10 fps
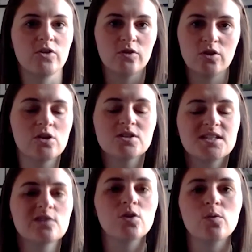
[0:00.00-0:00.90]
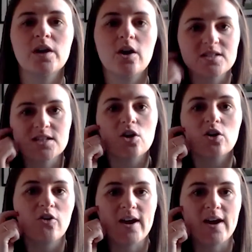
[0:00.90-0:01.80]
you're still going to want a coach that's got a
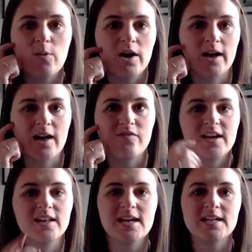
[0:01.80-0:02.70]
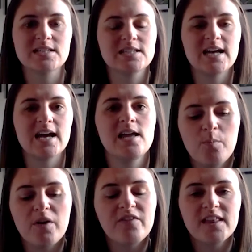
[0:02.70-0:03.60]
great work ethic at the end of the day.
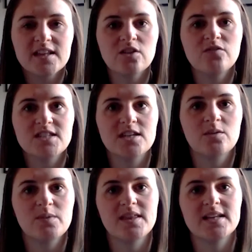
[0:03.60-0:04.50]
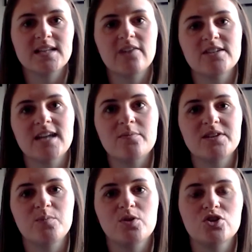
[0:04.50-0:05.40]
But I think there's obviously going to be things that are
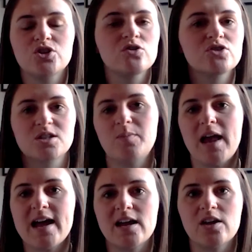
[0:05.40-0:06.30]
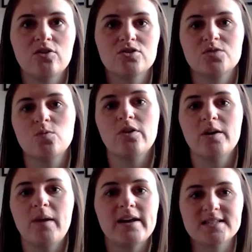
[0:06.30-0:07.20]
adapted, because you're not just a player, you're not just worried
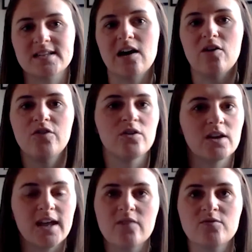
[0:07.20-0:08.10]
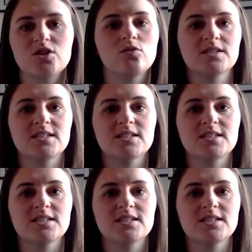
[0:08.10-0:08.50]
about yourself and getting results as